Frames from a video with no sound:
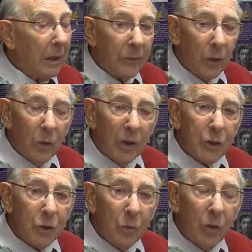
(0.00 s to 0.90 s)
I'm not quite
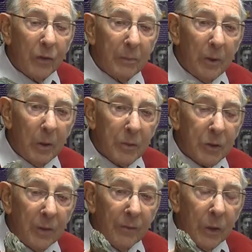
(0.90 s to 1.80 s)
sure what the
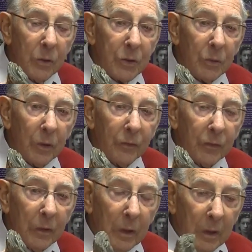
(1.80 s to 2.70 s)
purpose of those was
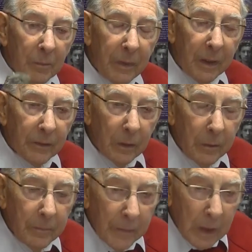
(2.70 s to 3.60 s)
but um,